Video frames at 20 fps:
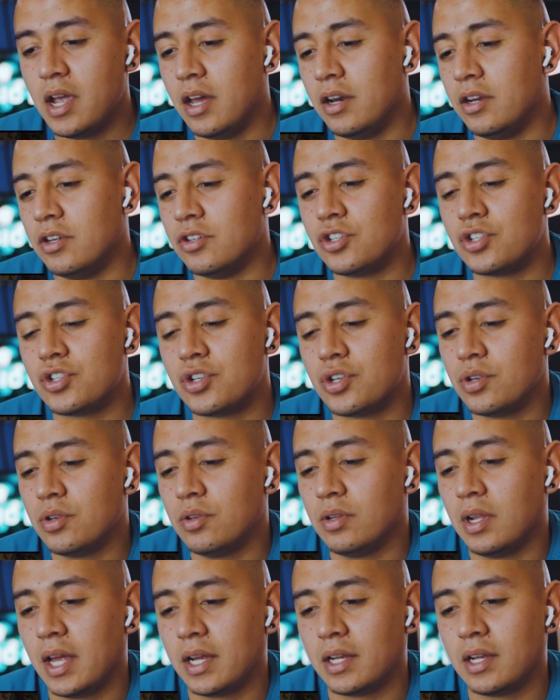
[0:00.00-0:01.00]
And it's
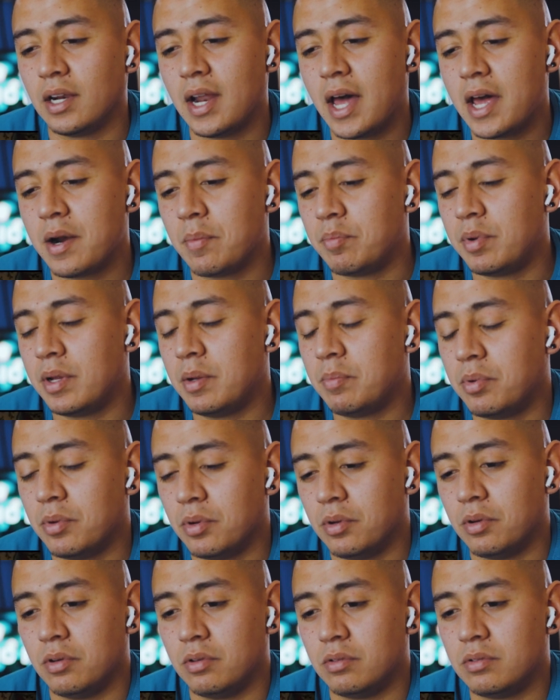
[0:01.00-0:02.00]
true, like a lot of
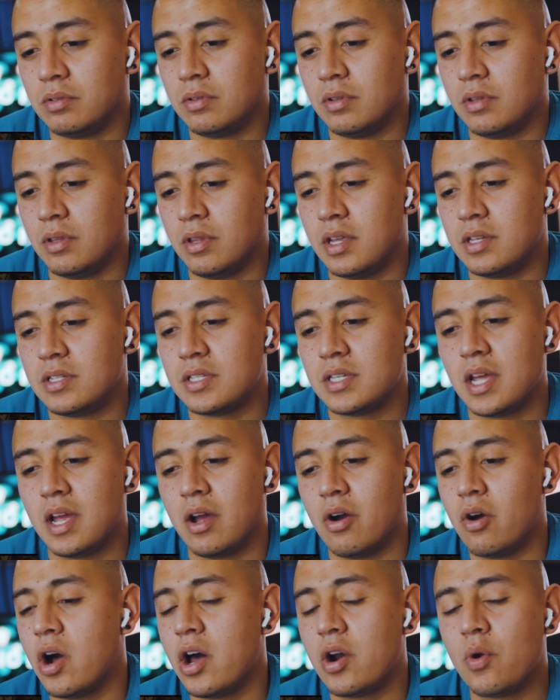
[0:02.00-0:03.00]
people, they
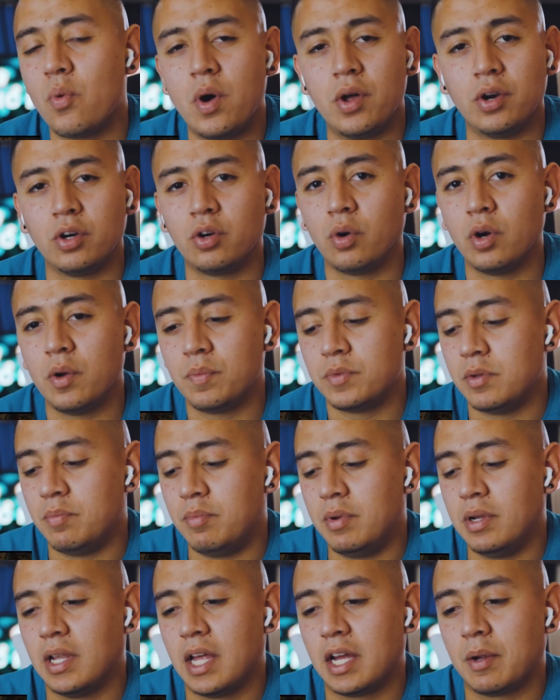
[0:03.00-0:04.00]
say, oh, I don't want to grow up to
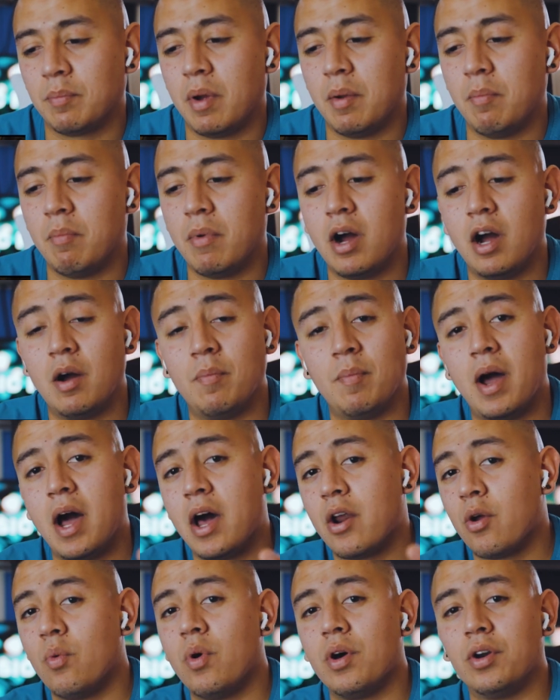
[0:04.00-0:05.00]
be like my mom.
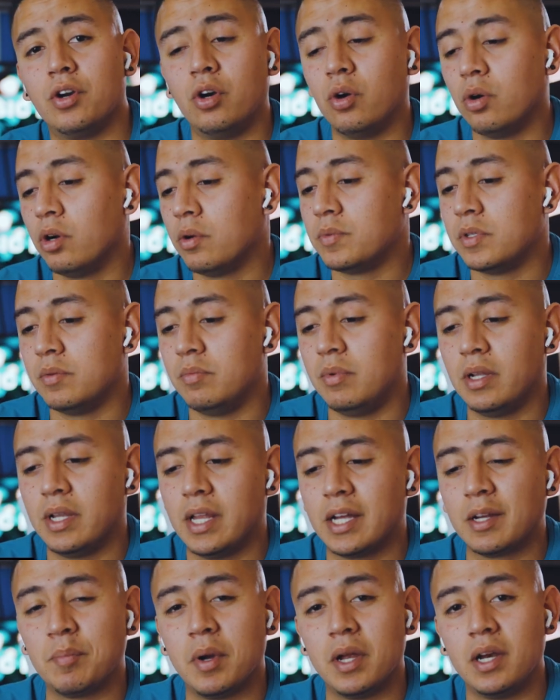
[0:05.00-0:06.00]
I don't want to grow up to be
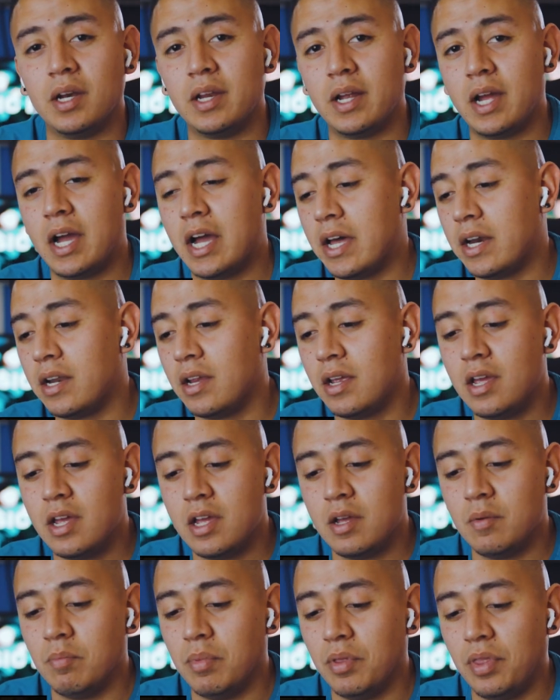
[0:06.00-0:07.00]
like my dad.
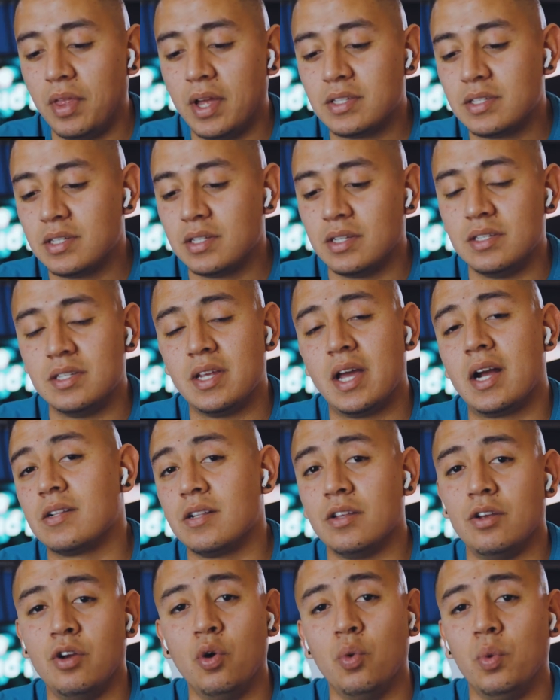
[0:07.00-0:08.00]
But that's
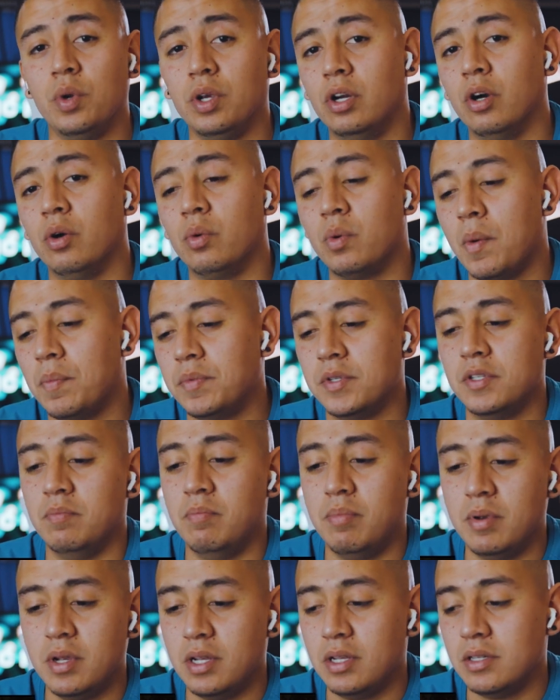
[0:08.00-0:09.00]
exactly who we grow up to
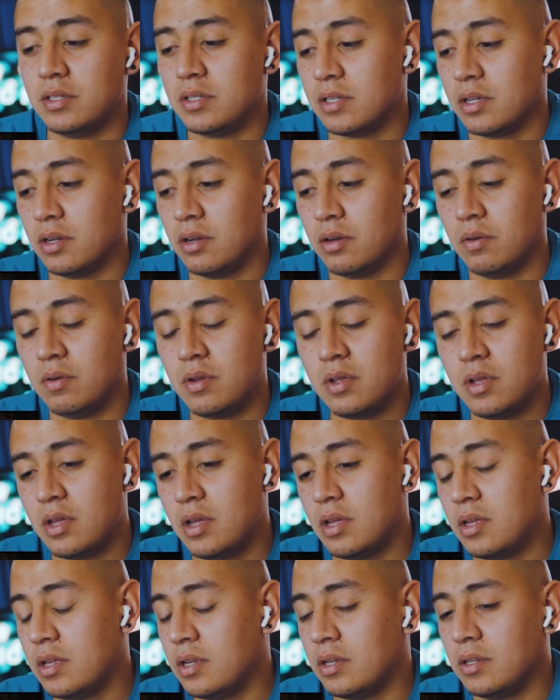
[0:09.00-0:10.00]
be. So,
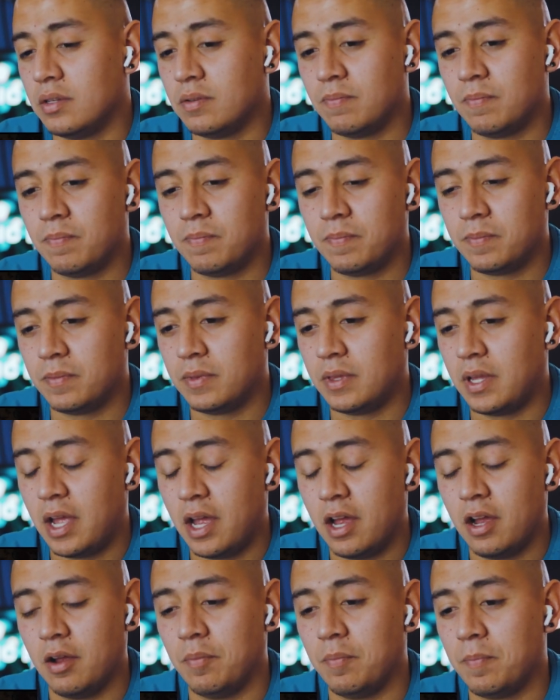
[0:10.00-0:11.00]

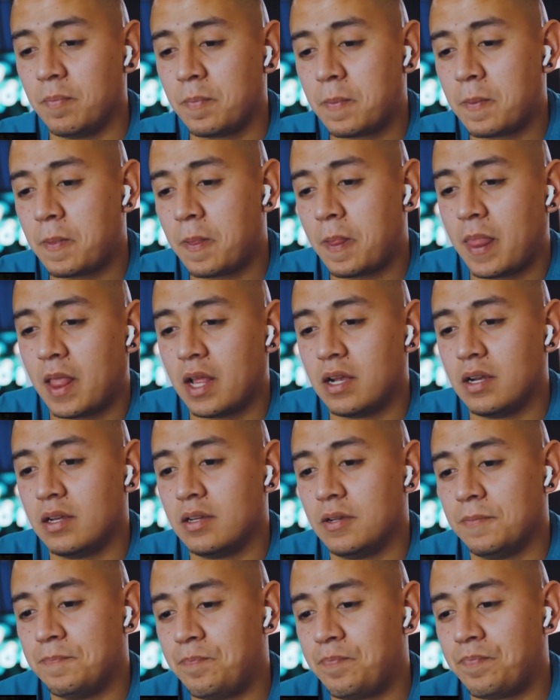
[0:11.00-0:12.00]
damn.
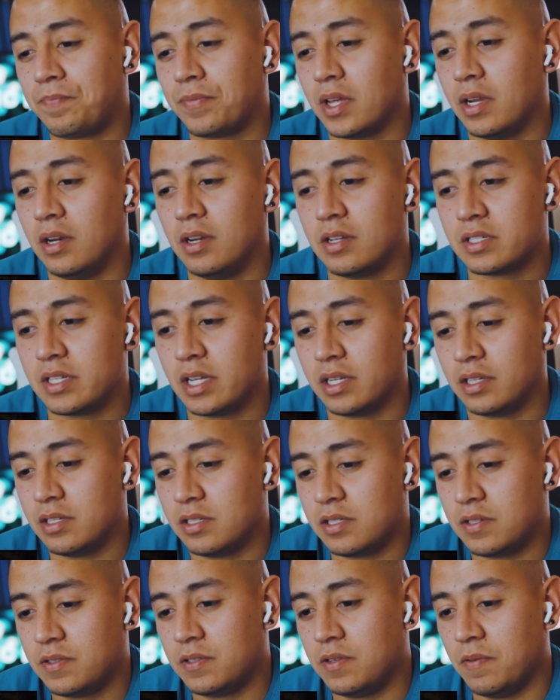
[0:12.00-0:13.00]
It looks like
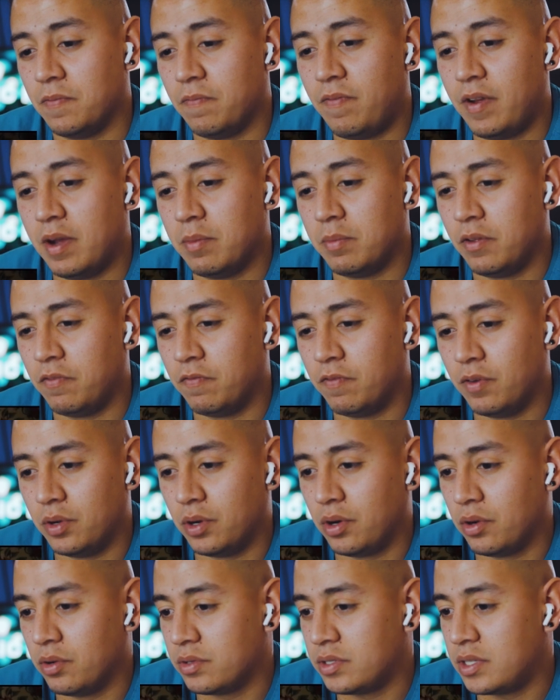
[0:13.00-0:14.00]
there's some family
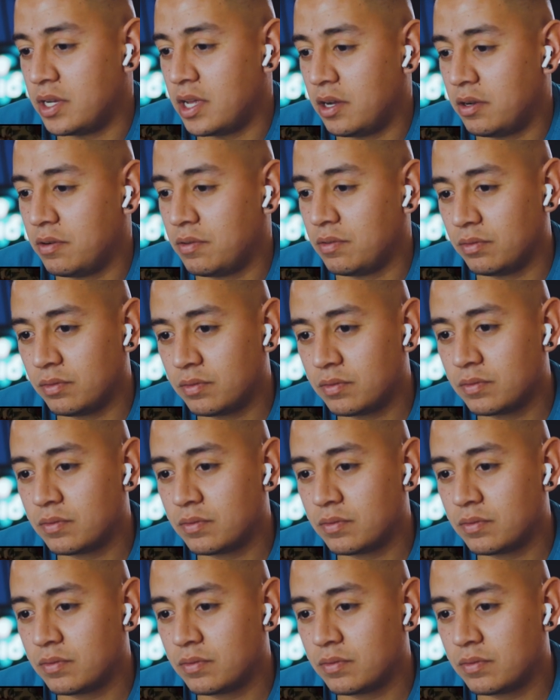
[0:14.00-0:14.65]
photos now.